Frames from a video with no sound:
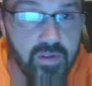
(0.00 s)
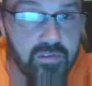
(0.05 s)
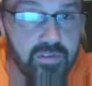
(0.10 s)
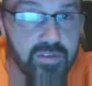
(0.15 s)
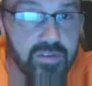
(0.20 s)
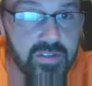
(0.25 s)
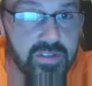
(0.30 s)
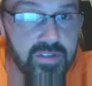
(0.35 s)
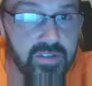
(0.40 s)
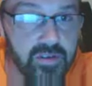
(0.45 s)

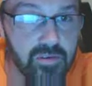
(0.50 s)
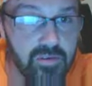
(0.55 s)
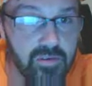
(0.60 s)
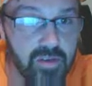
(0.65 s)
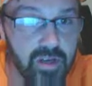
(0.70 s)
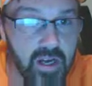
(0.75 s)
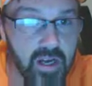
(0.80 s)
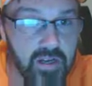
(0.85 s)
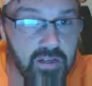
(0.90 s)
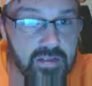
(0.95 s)
Francisco
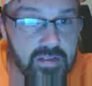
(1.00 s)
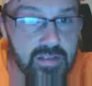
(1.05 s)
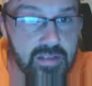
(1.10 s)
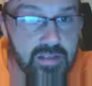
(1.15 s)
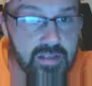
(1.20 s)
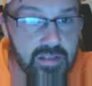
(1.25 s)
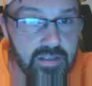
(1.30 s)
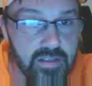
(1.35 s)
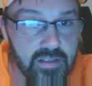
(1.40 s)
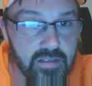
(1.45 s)

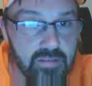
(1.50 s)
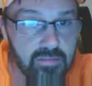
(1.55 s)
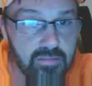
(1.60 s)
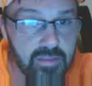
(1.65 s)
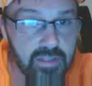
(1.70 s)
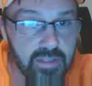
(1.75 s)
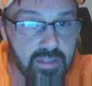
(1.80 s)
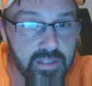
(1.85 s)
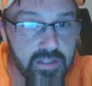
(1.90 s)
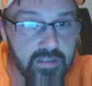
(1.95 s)
Garza, I don't
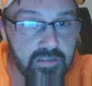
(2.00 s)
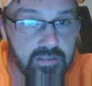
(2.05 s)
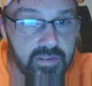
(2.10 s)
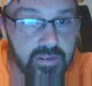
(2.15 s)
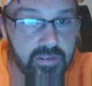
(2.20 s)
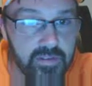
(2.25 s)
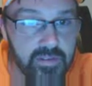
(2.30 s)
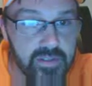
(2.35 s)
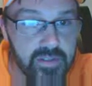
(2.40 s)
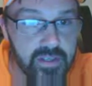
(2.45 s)
believe
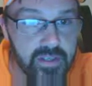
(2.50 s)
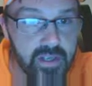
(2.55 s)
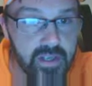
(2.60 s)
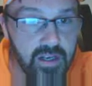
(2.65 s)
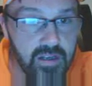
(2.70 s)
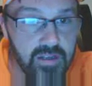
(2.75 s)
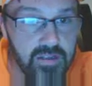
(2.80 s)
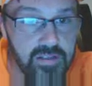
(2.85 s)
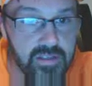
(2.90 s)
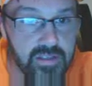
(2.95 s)
there was a
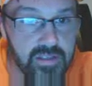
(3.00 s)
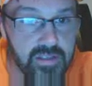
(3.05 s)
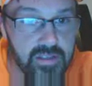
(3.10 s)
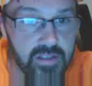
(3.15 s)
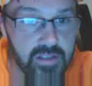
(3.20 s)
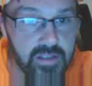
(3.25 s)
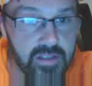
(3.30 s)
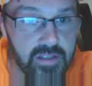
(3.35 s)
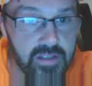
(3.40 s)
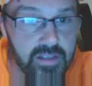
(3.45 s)
Garza on
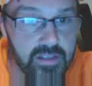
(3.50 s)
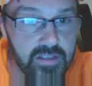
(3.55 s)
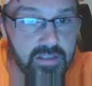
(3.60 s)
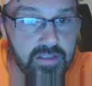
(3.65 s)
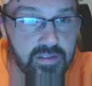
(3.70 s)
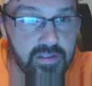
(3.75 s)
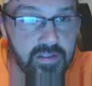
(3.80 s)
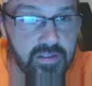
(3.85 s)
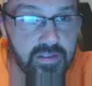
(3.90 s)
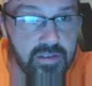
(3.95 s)
the list.